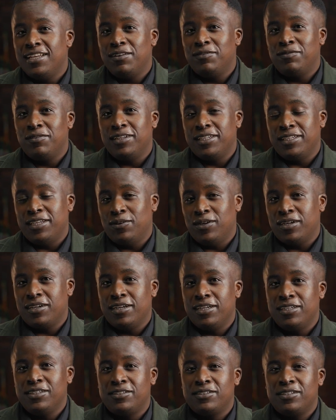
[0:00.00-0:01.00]
level in our
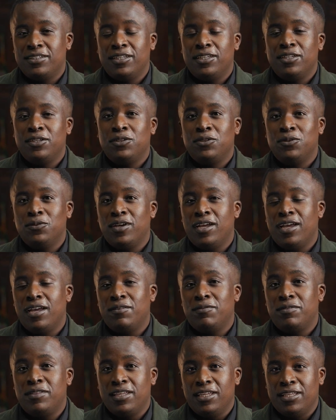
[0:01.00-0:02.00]
country, you
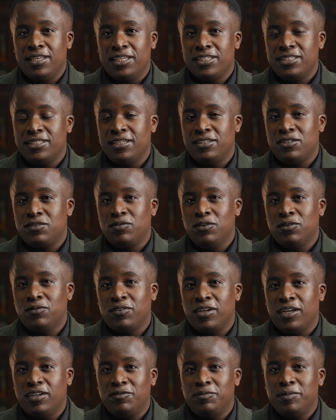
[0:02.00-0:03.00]
have the national sphere
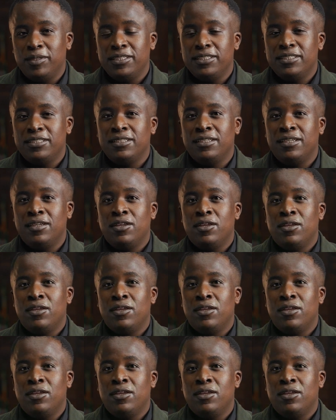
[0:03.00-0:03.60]
of government.